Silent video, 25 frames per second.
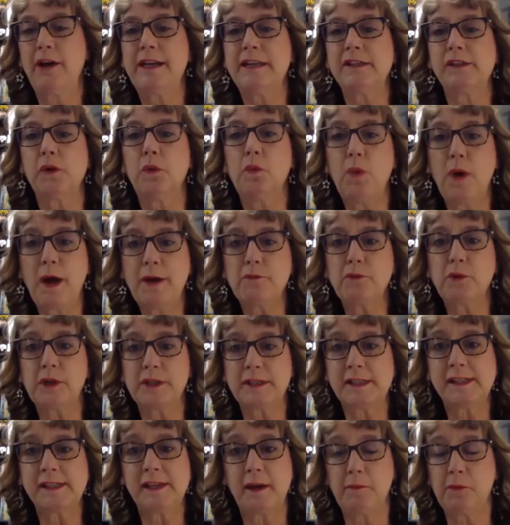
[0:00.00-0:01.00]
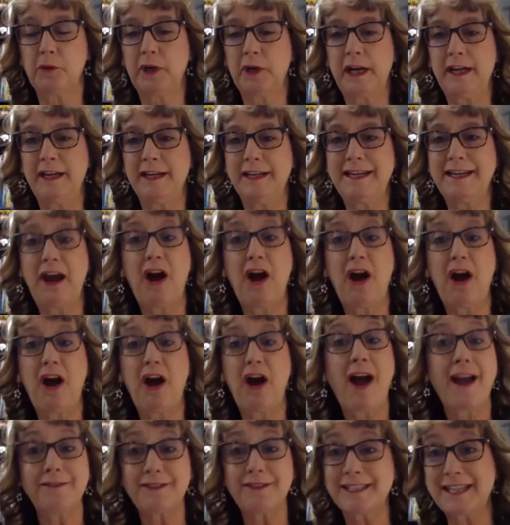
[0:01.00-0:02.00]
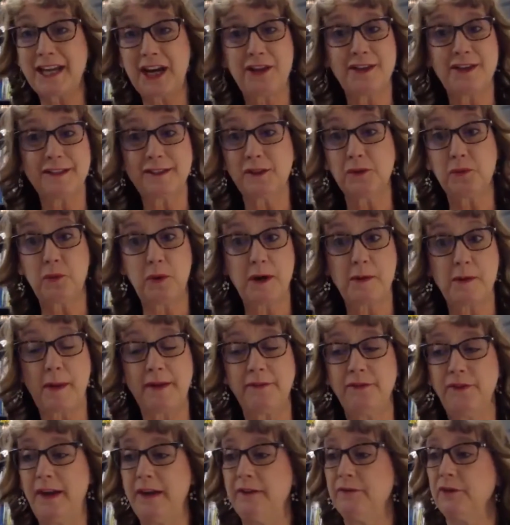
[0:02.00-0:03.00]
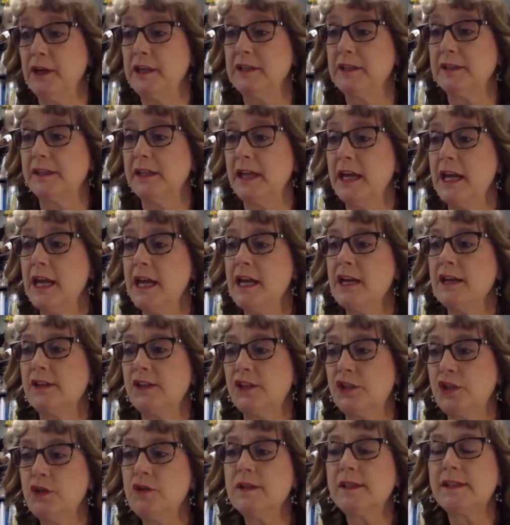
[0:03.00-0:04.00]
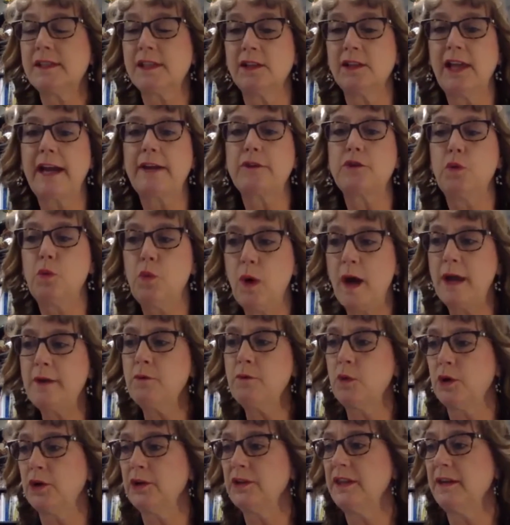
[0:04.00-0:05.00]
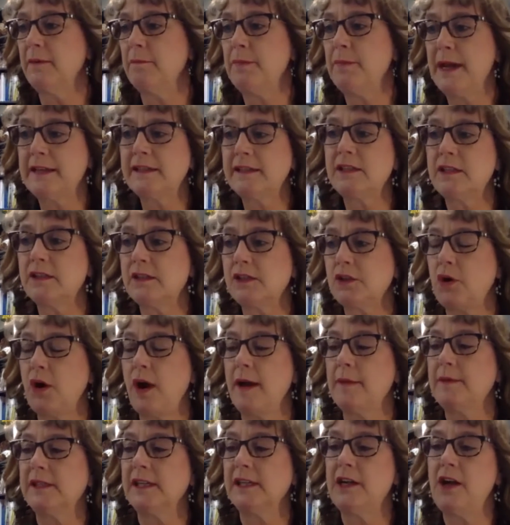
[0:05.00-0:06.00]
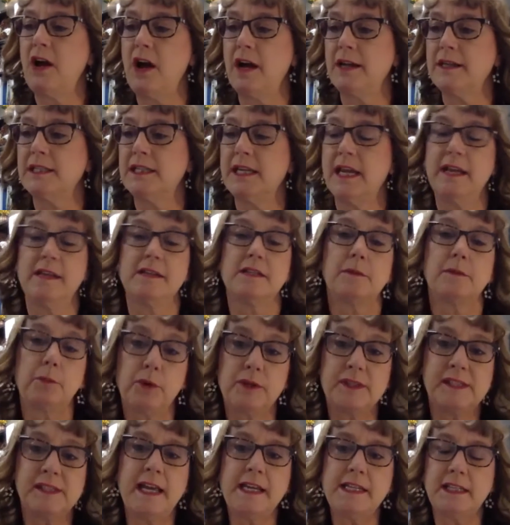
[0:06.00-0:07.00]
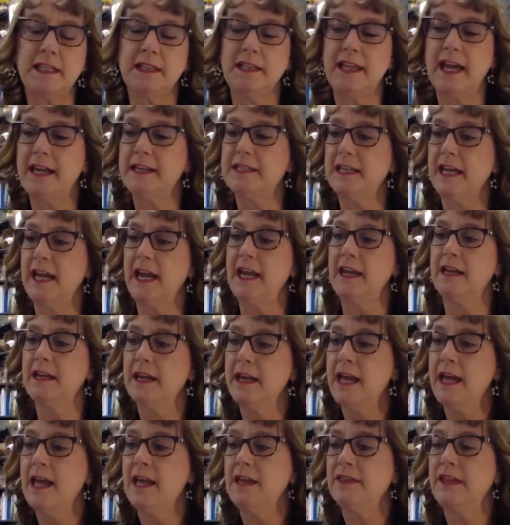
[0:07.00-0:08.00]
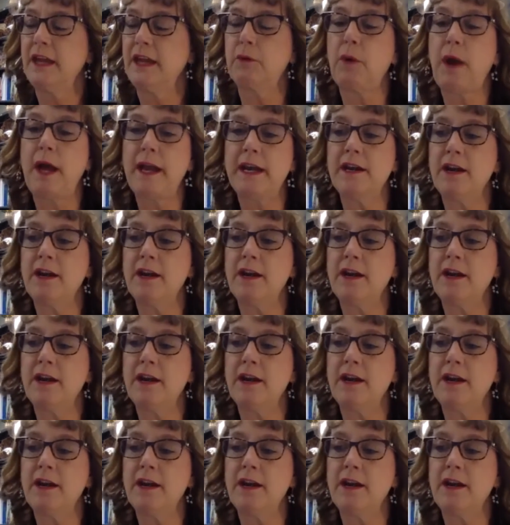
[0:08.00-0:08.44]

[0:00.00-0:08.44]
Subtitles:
is a one-word summary. Now, I have to tell you, this is one of my favorites. Students select one word that best describes the content presented that day. They write it